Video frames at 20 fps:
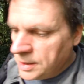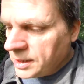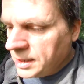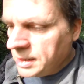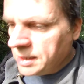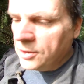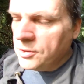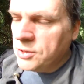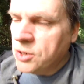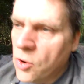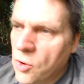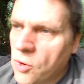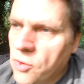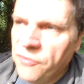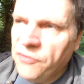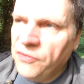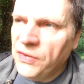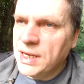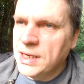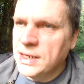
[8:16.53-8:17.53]
You know, core
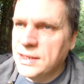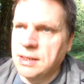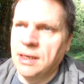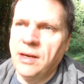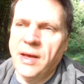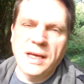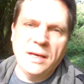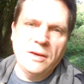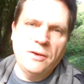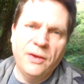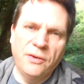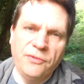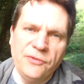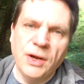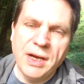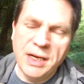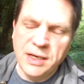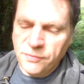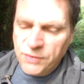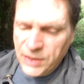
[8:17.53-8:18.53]
fears like
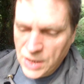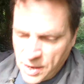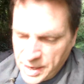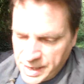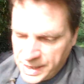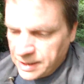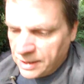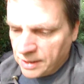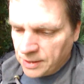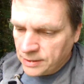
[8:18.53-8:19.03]
afraid of dying,